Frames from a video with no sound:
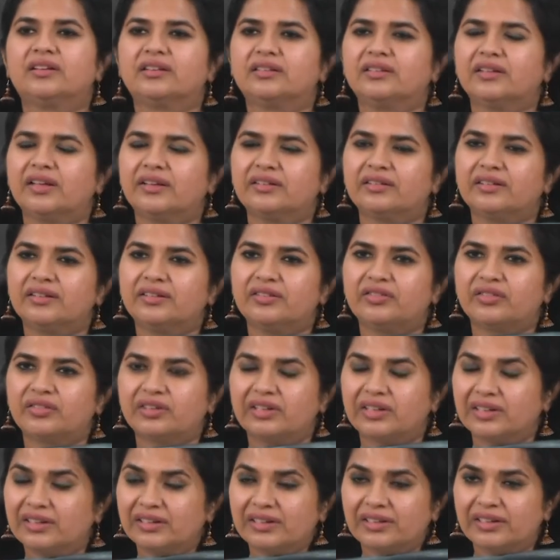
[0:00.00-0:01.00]
does not
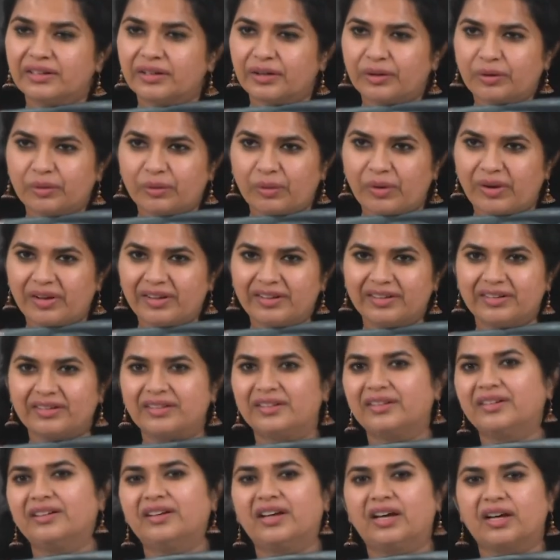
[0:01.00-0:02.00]
really require
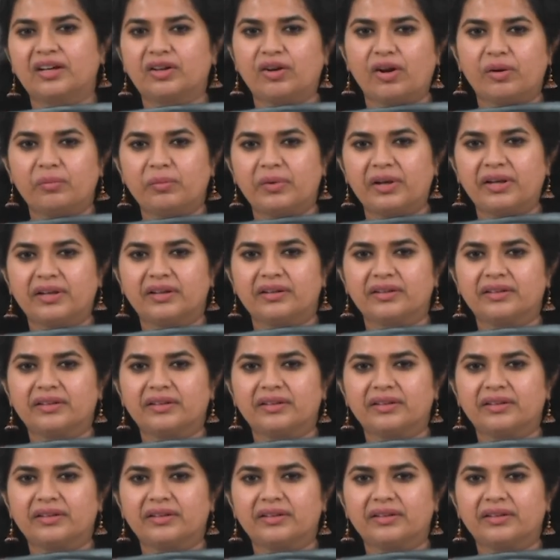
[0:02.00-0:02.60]
a comma.